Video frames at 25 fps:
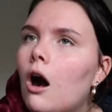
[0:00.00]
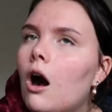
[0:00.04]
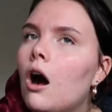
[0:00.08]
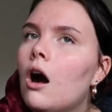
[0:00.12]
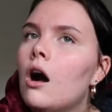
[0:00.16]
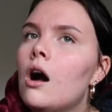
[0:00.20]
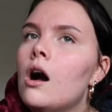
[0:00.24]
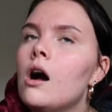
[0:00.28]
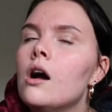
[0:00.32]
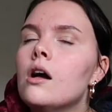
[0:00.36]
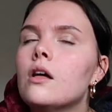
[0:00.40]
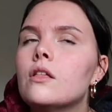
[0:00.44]

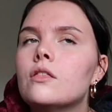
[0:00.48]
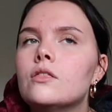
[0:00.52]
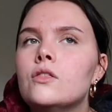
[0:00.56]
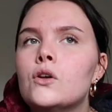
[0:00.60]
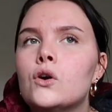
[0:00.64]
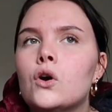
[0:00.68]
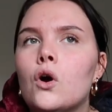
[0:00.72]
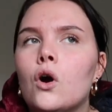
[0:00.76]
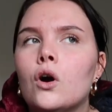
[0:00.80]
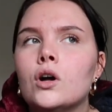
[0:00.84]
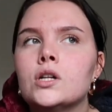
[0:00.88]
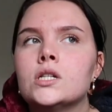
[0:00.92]
are
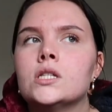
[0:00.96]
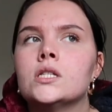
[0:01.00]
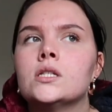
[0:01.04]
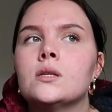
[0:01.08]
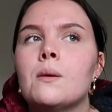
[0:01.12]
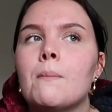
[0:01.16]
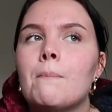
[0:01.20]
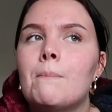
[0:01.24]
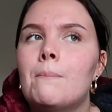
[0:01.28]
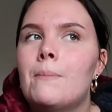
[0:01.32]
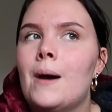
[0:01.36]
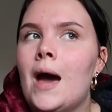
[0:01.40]
the gone
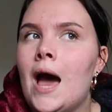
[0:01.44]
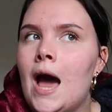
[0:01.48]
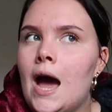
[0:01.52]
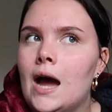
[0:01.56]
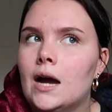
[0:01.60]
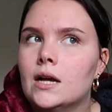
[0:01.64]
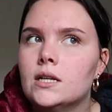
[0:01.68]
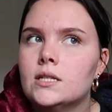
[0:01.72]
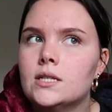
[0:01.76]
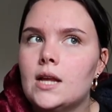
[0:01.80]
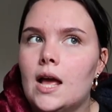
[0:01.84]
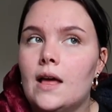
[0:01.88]

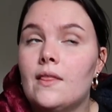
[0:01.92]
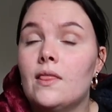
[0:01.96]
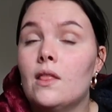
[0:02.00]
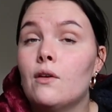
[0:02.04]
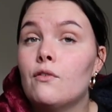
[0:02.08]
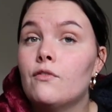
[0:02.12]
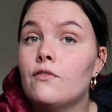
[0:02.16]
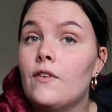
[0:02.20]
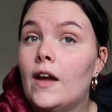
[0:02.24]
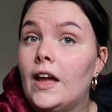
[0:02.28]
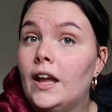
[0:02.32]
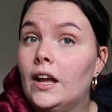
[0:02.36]
bad on
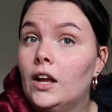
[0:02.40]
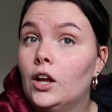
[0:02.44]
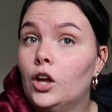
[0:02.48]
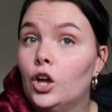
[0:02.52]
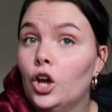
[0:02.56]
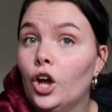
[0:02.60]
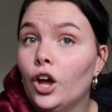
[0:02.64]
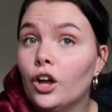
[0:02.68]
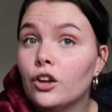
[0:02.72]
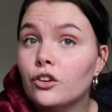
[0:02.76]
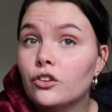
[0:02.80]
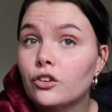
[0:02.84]
the fake good.